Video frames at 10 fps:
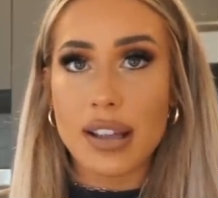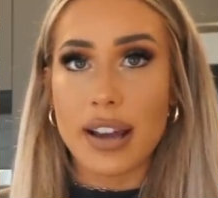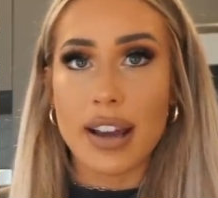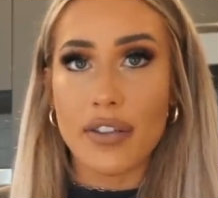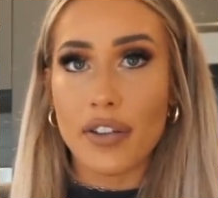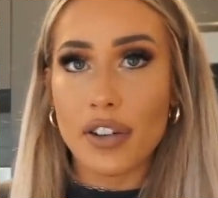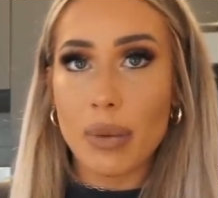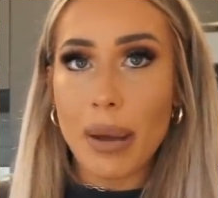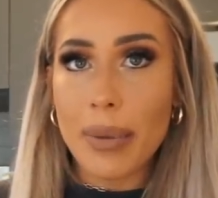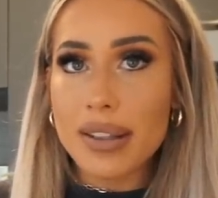I never film
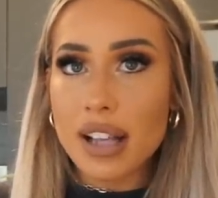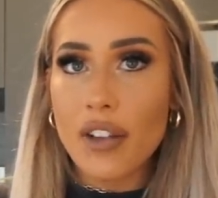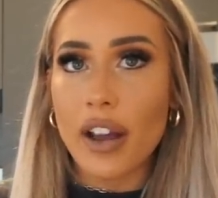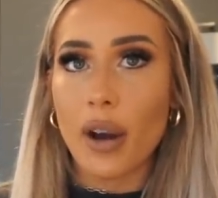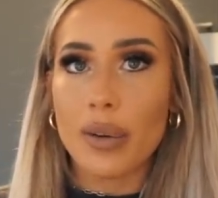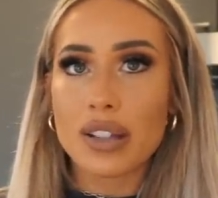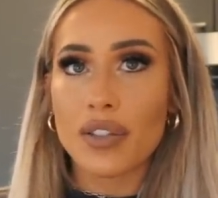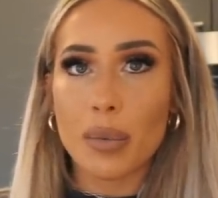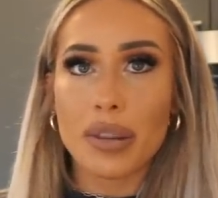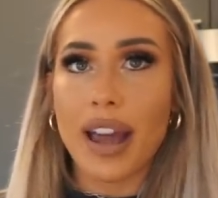by myself. I always
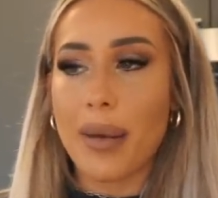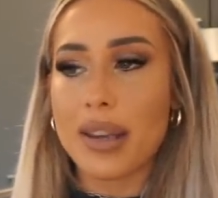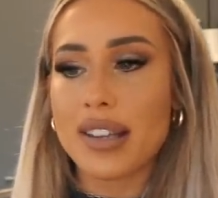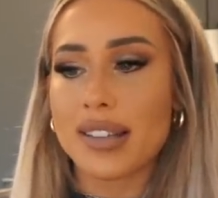film with Abby.